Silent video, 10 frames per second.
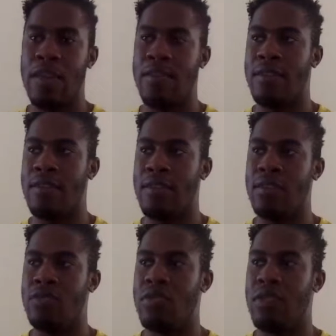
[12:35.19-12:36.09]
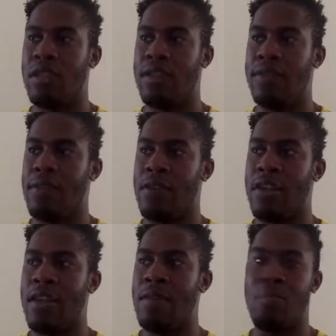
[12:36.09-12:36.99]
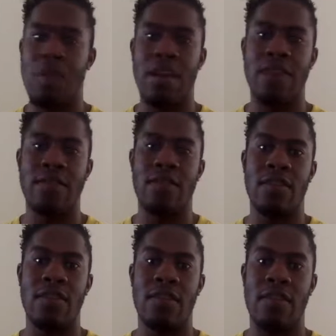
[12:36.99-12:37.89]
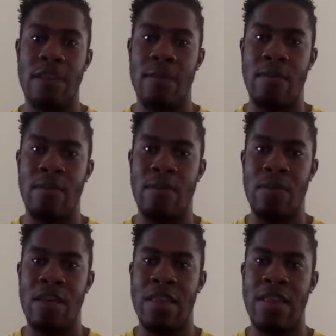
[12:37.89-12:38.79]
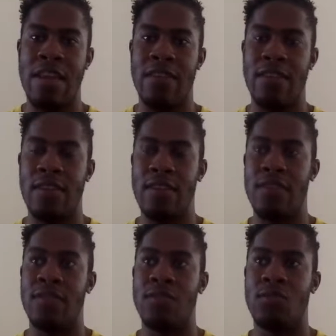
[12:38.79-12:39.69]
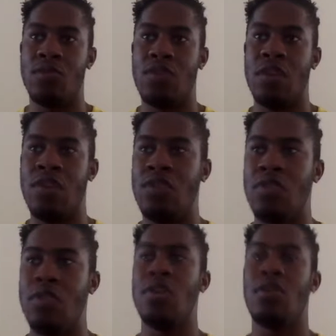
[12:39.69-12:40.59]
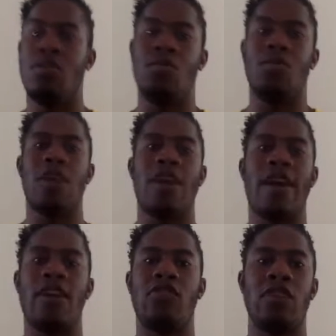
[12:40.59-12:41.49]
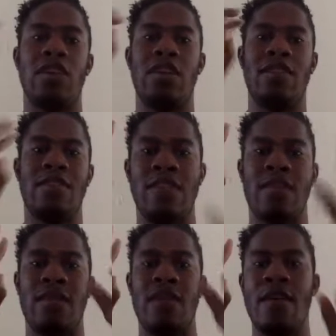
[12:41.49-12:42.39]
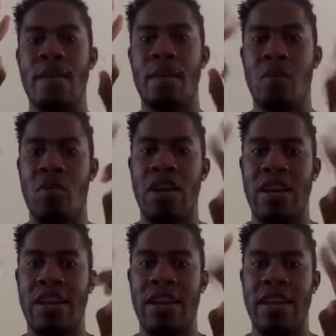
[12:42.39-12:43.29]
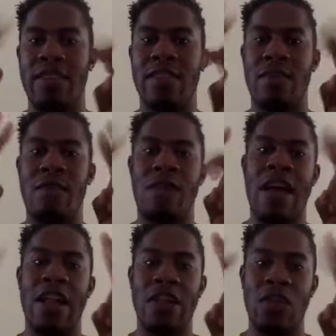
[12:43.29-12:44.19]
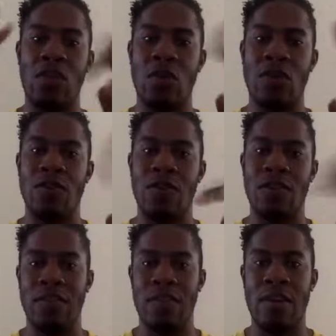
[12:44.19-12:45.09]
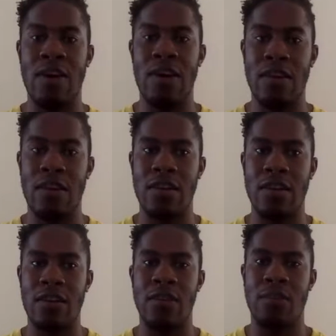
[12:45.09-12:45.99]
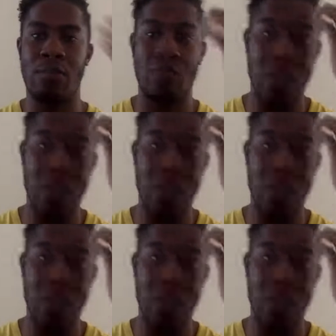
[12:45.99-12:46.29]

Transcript: is essentially fucking based on them and that seasonal change, you can actually, in a sense, predict the value of a stock or